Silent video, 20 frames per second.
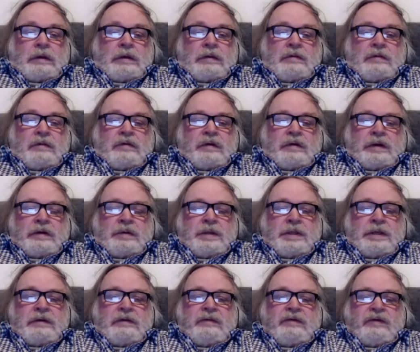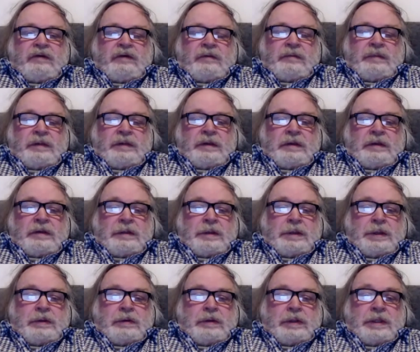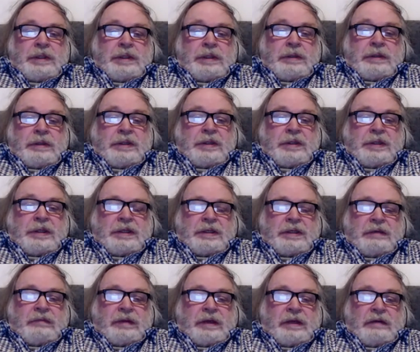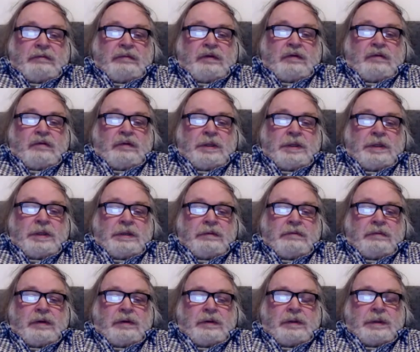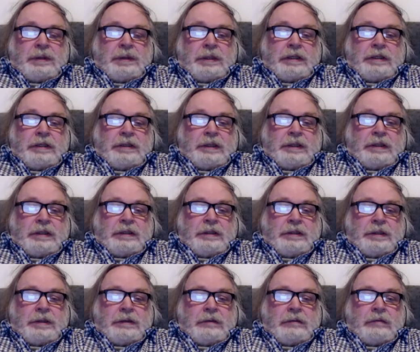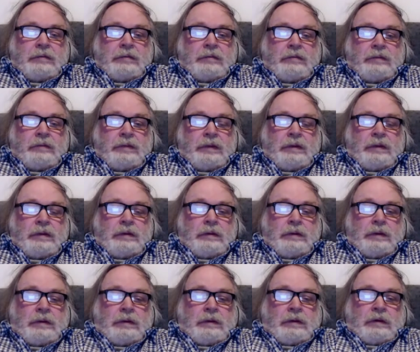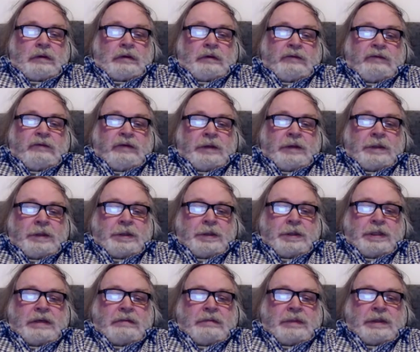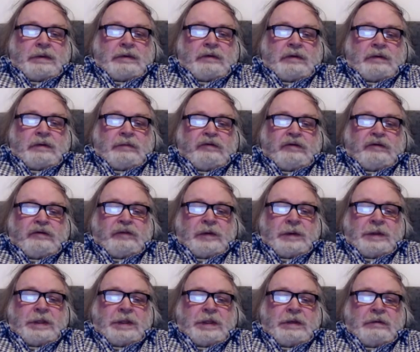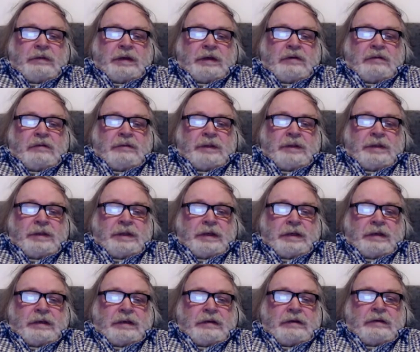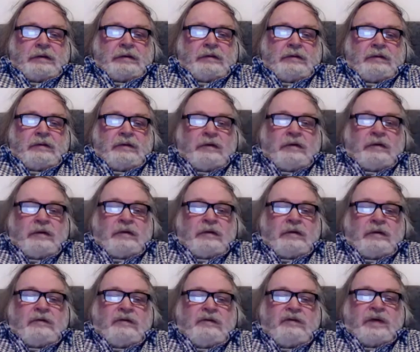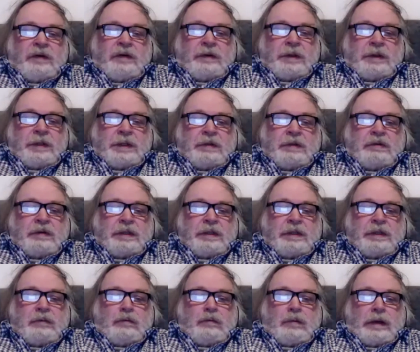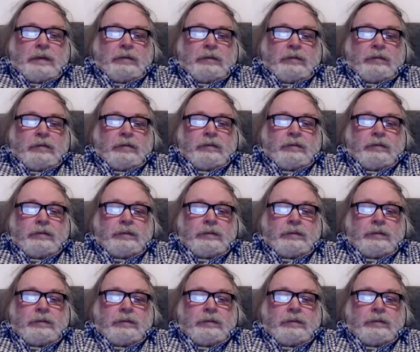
I'm quoting from the Jewish Study Bible, which is a modern translation. First chapter of the prophecies of Obadiah, verse 21.